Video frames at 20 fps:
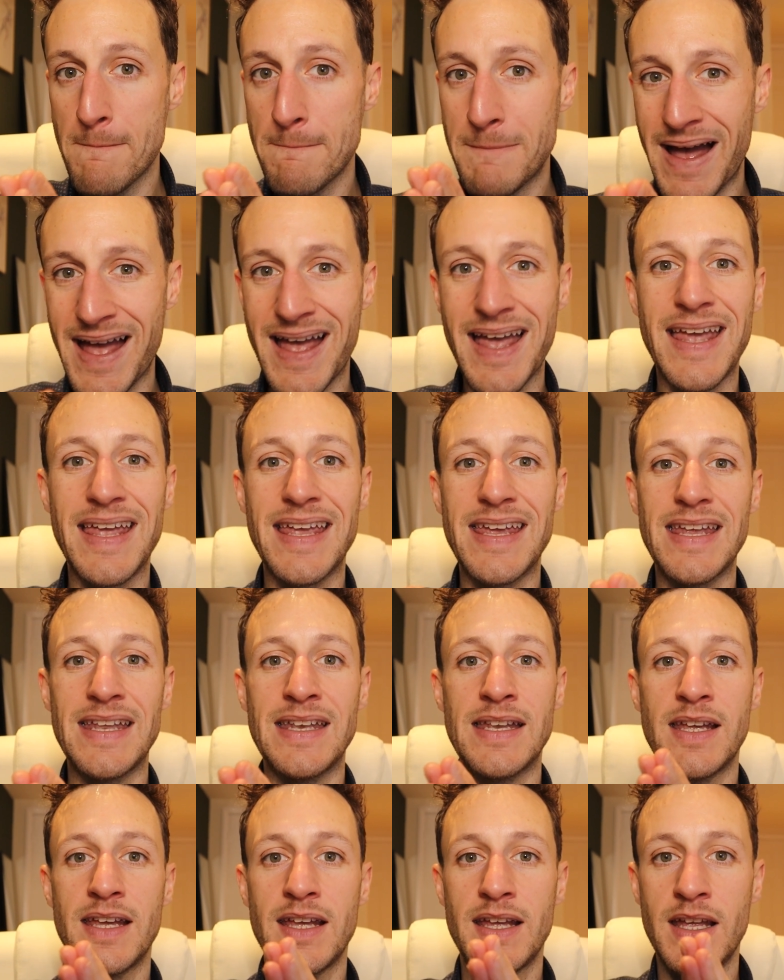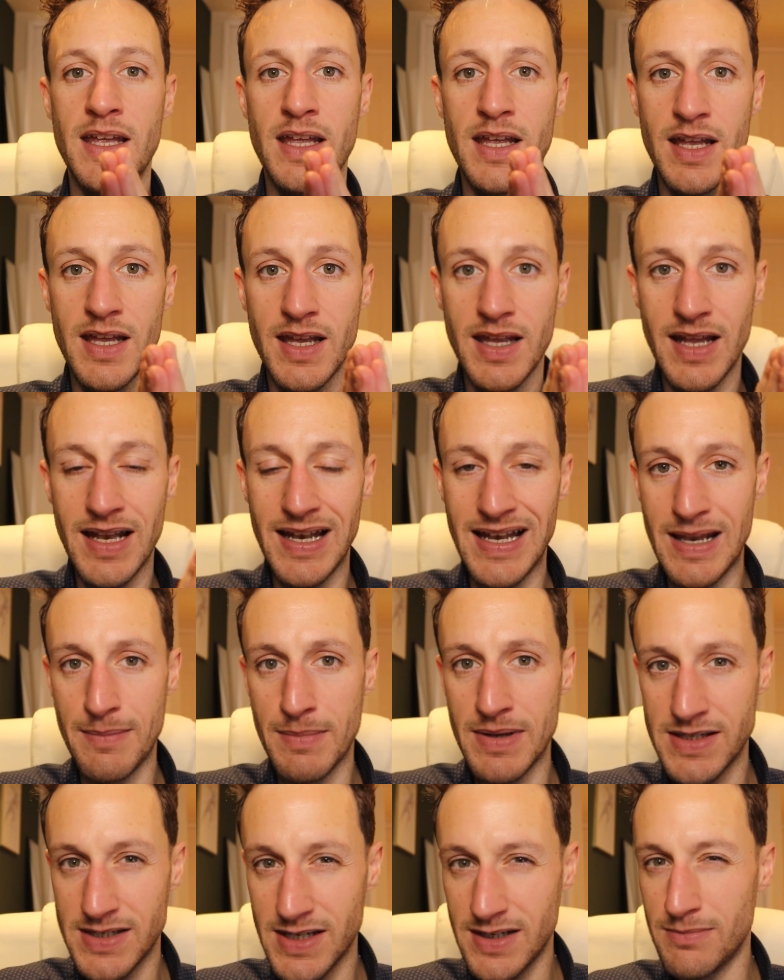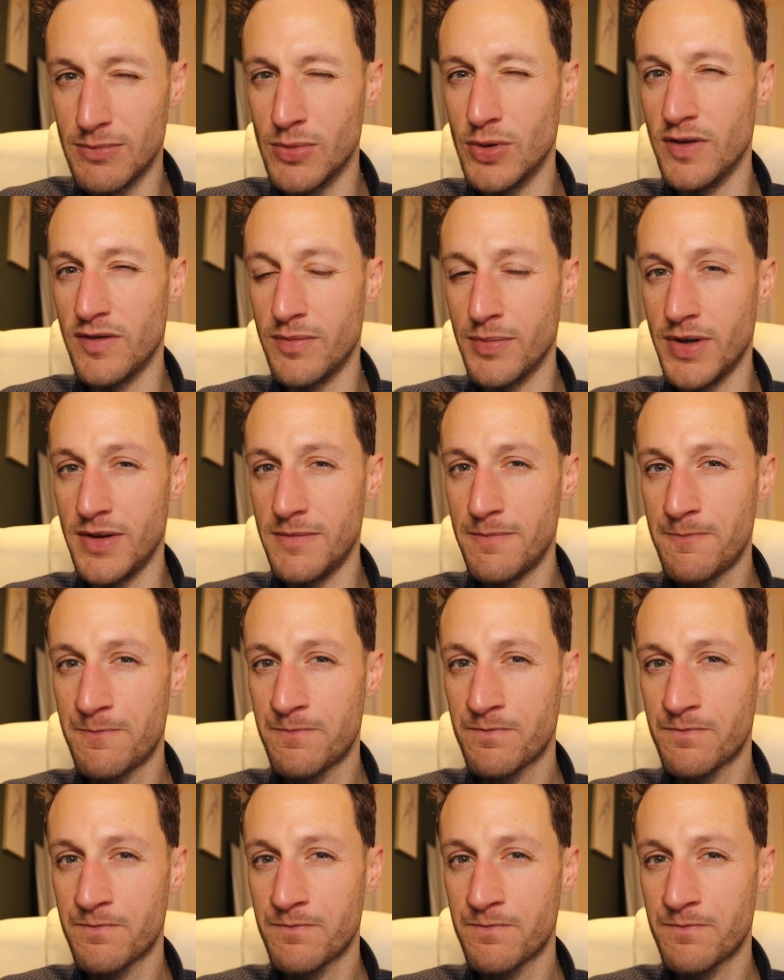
pain limited movement.